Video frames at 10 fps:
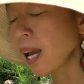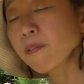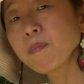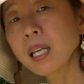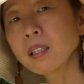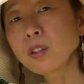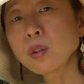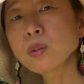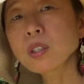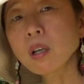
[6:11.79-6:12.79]
have made
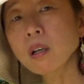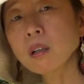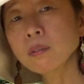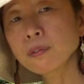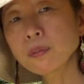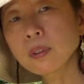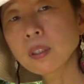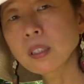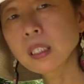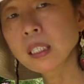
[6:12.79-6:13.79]
use of
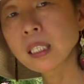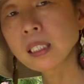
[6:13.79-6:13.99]
the